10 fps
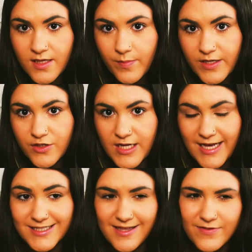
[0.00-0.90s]
that Peter
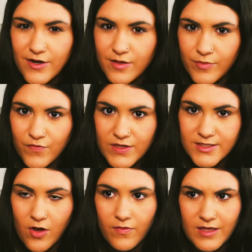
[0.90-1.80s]
dies, it's left out of the movie,
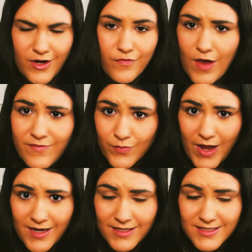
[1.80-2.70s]
so you know, if you haven't
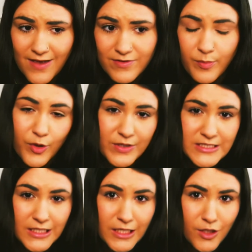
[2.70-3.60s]
read the 7th book
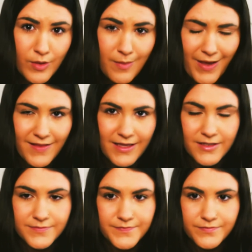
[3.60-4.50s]
recently, you might
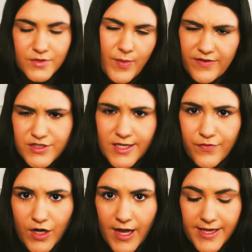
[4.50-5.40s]
have just like
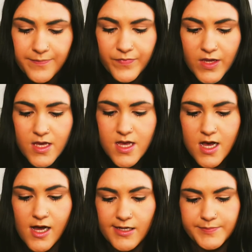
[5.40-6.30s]
forgotten.
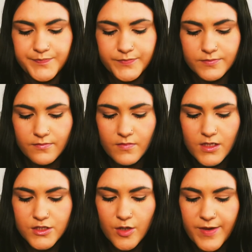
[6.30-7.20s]

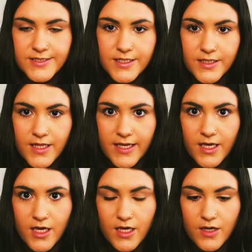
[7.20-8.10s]
So basically, like,
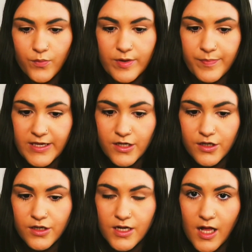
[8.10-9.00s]
when
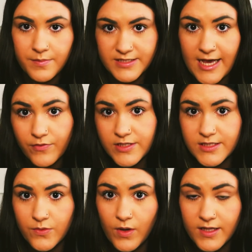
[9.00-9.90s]
Peter comes down to
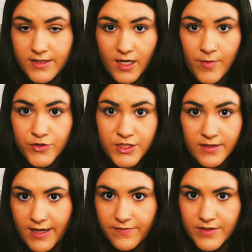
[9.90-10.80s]
see what the commotion in,
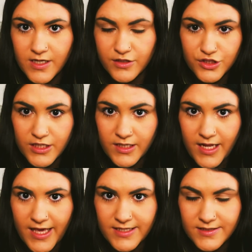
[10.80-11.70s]
like, the dungeon
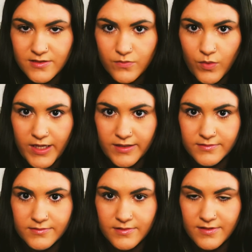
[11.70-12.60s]
is
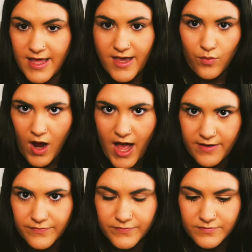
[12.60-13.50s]
when they
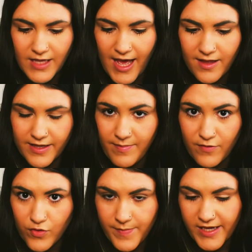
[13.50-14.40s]
arrive at, like,
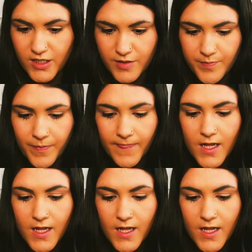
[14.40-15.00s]
Malfoy Manor,